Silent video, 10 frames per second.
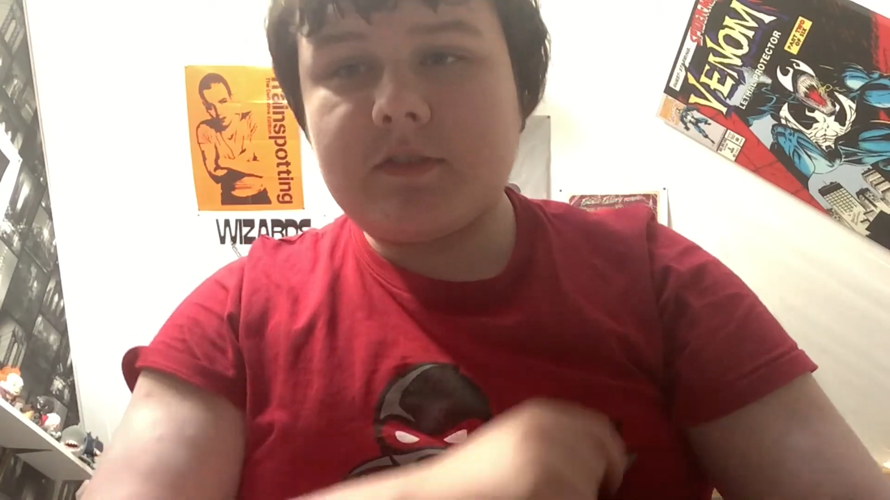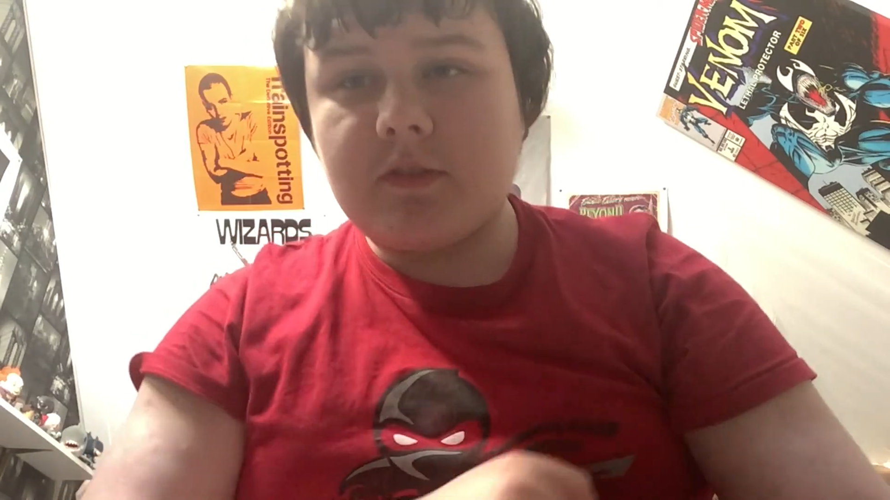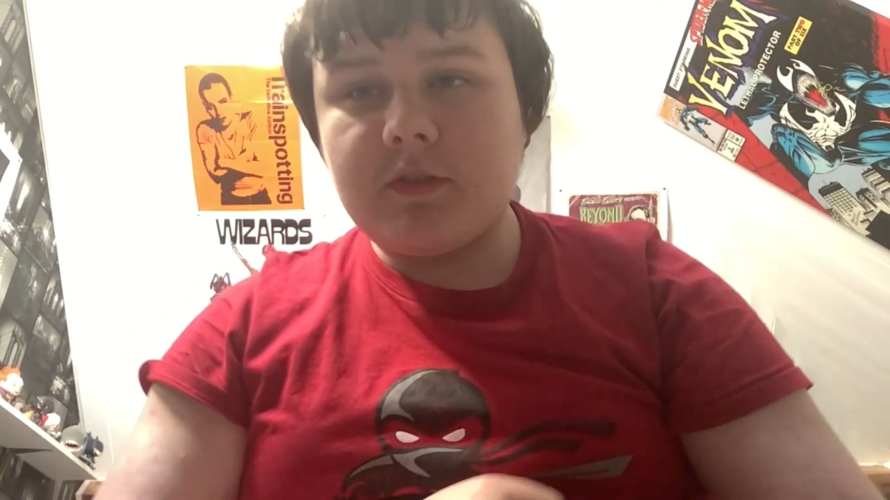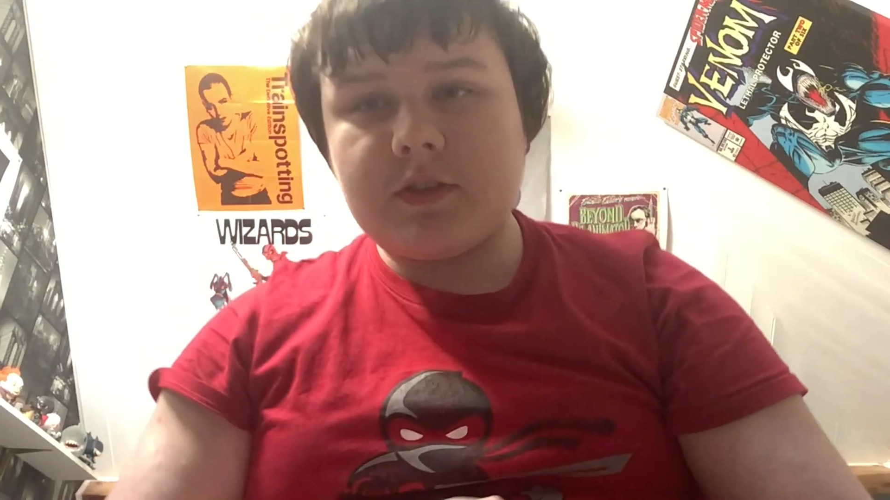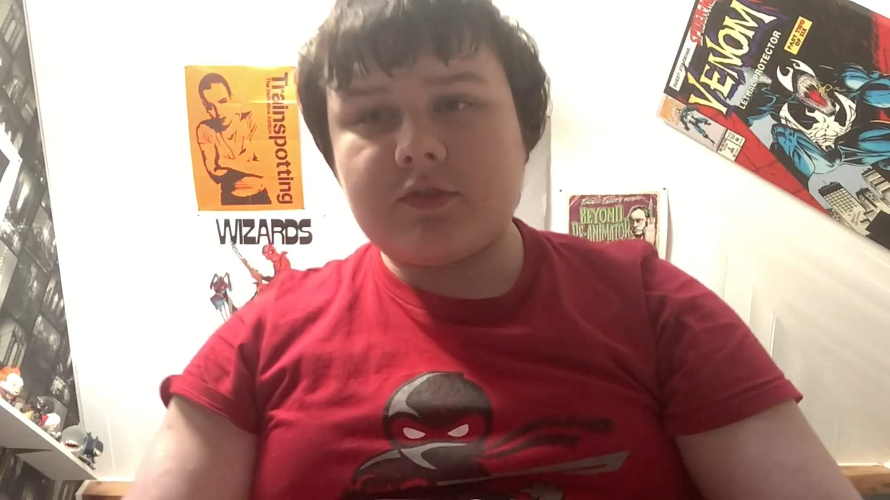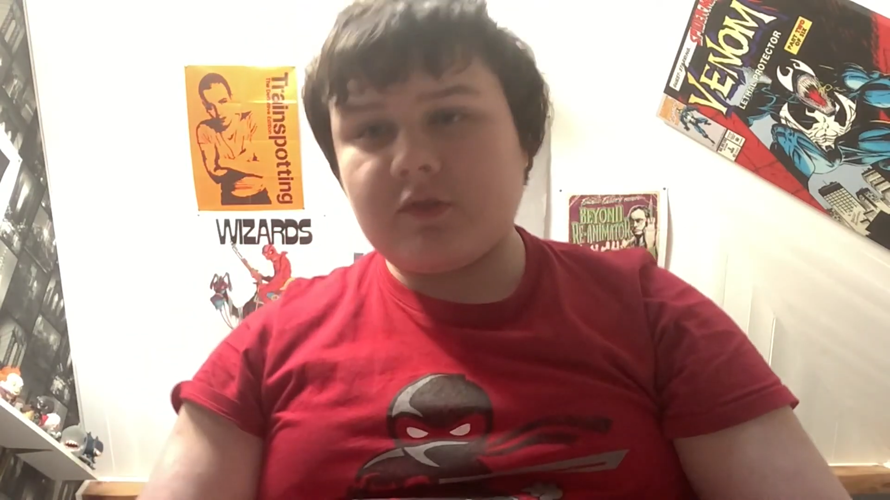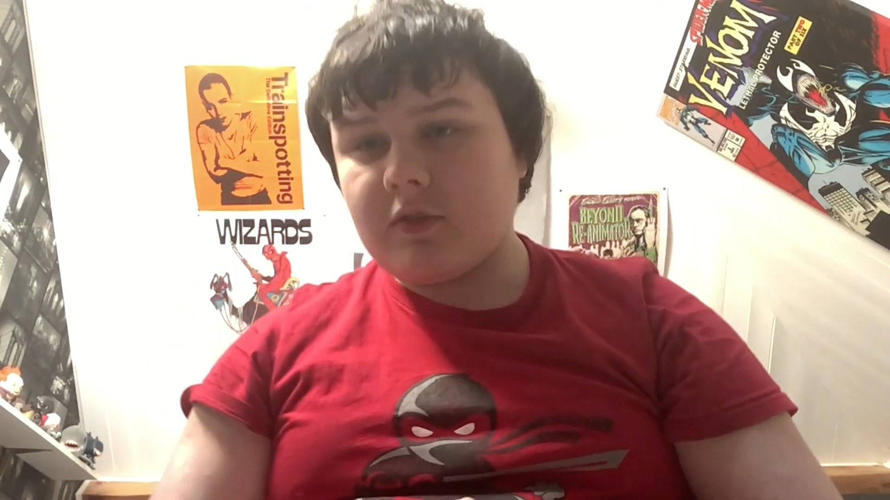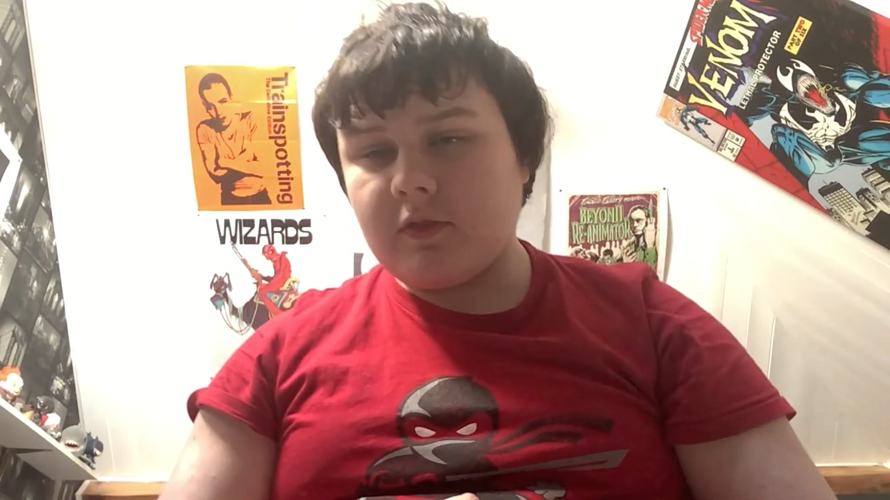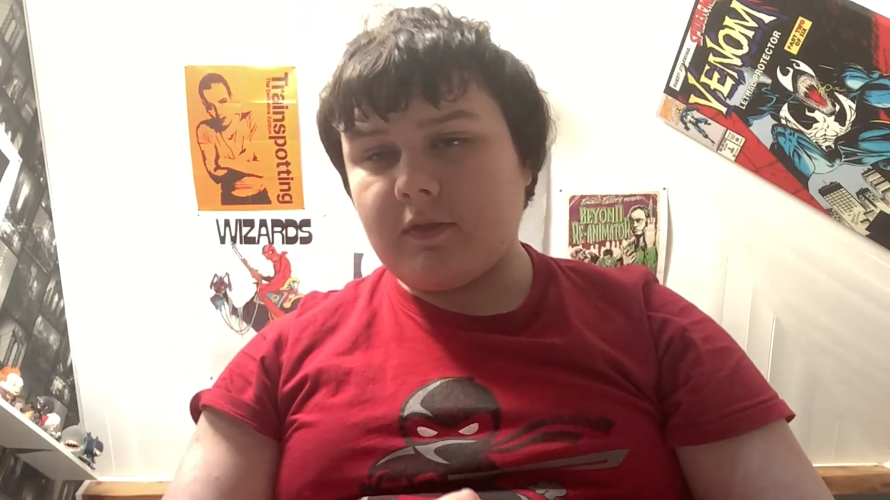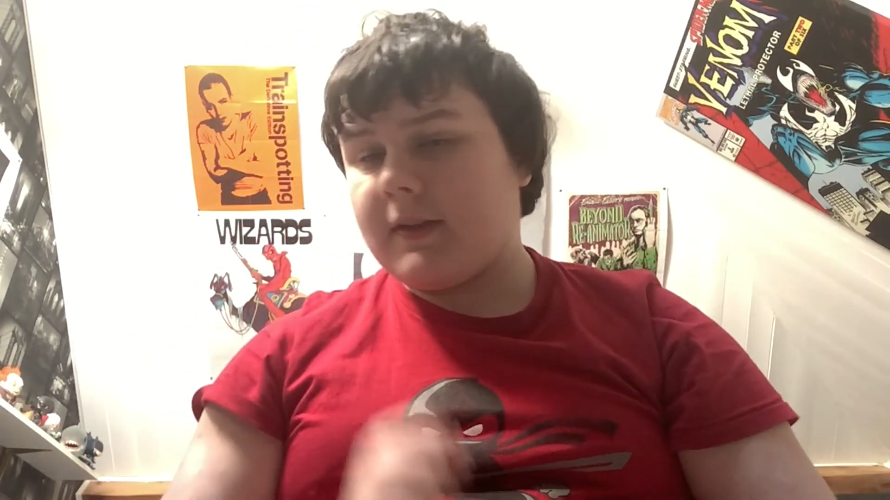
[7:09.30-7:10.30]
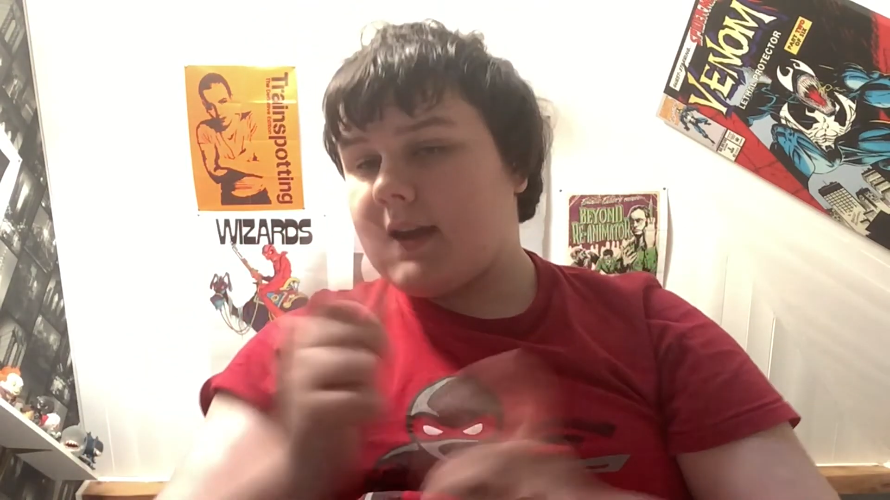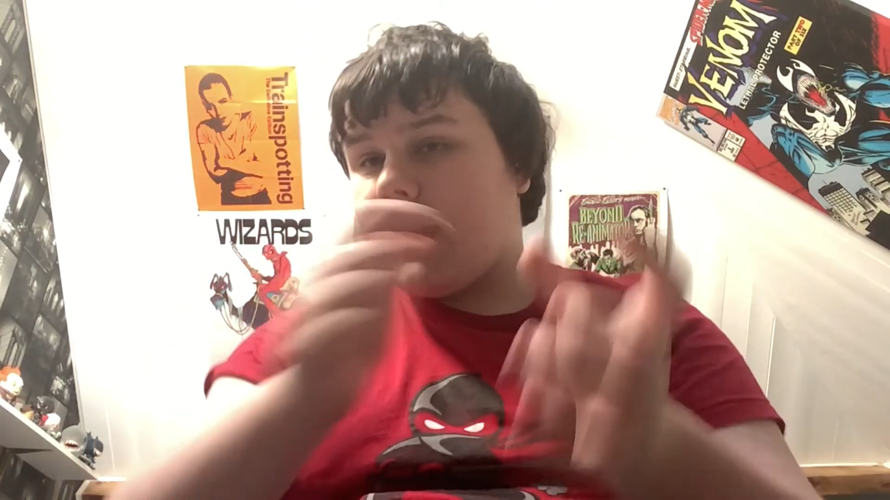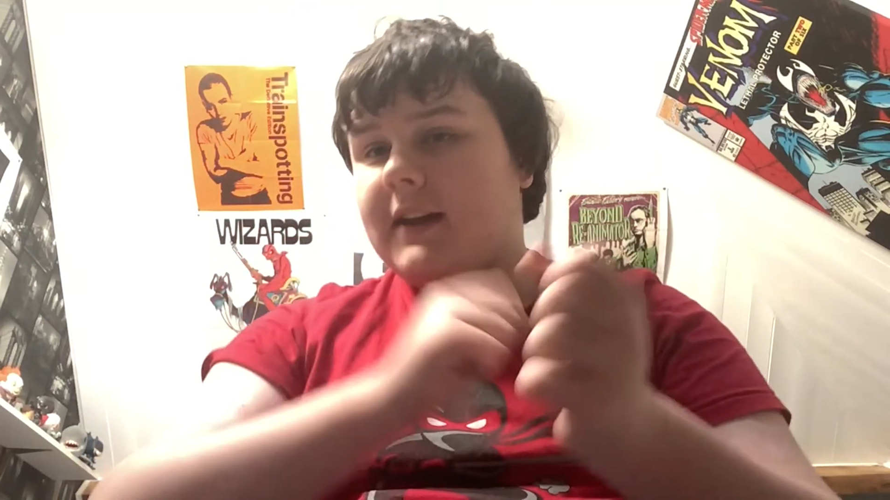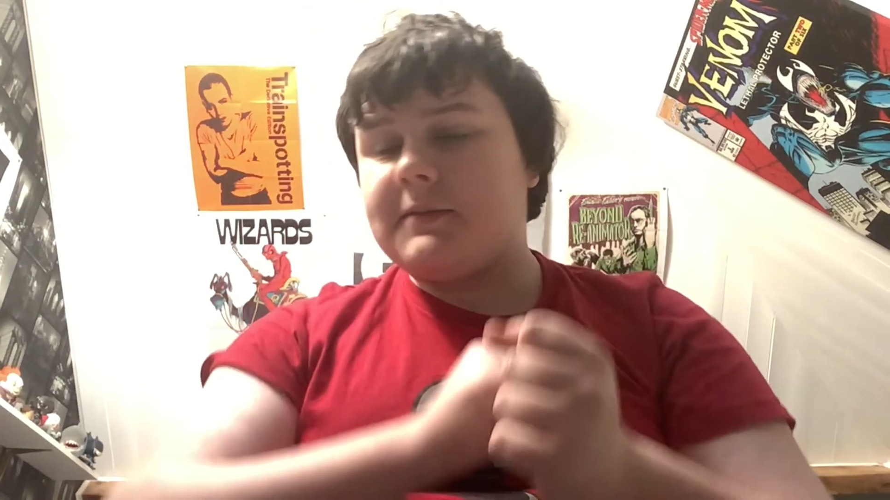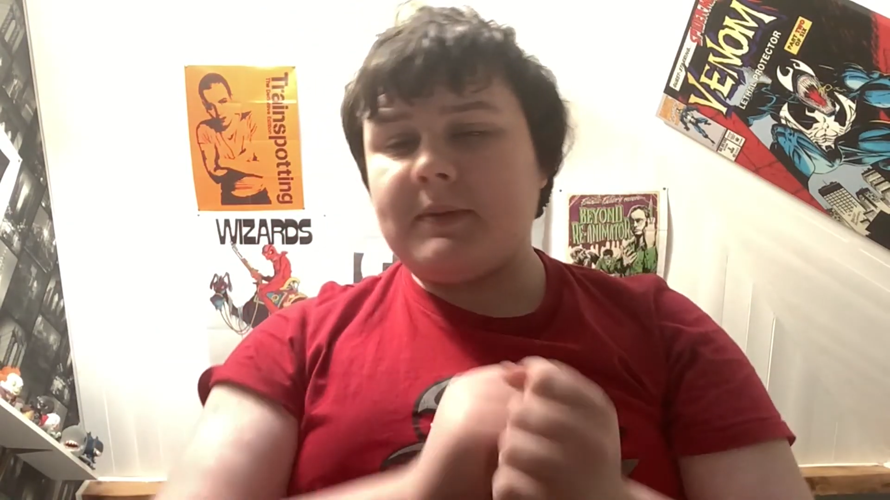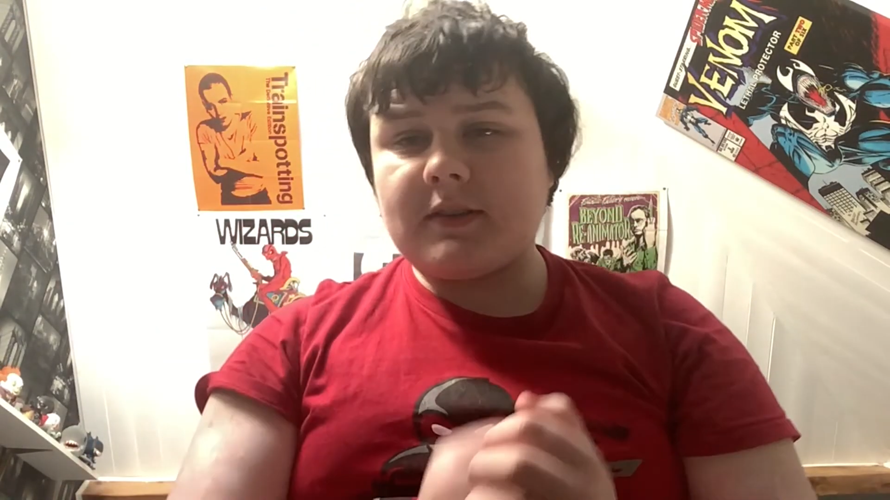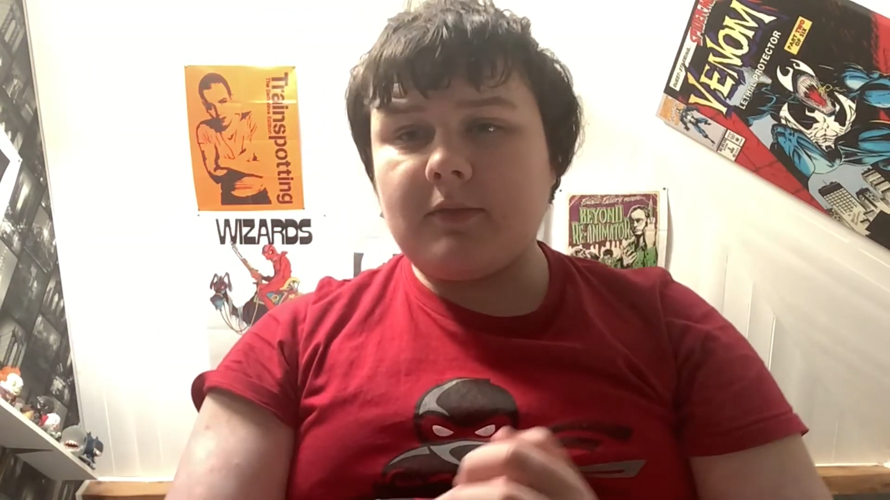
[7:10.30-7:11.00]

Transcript: going strong, and it's basically